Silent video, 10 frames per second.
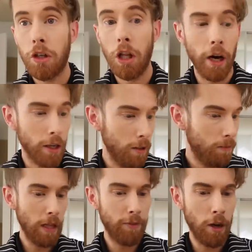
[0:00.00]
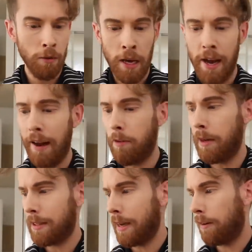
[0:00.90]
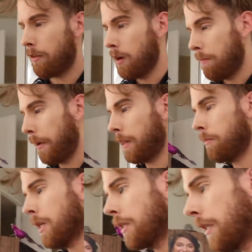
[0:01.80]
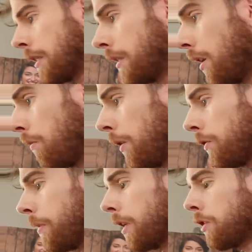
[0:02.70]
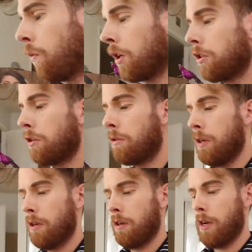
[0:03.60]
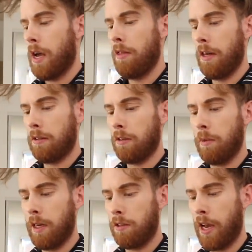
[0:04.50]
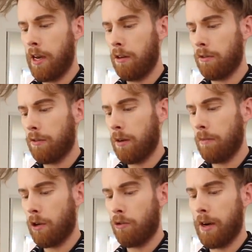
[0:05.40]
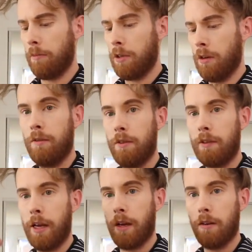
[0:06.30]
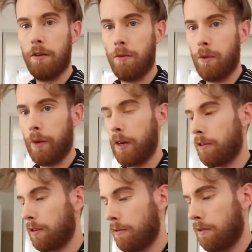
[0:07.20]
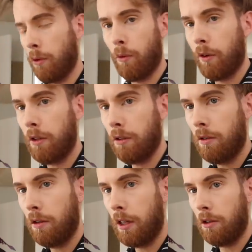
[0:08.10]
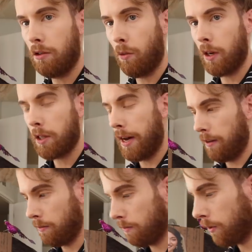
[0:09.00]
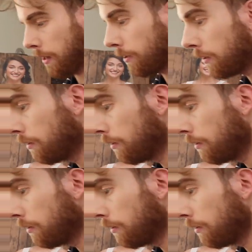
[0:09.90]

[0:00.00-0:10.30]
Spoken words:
Good luck. Love y'all. Have the best day ever. Mainly because I said so, mostly because you want to. And this has been Tales from the Crypt. Sand. Or whatever. No one want you? You didn't used to watch that? Whatever.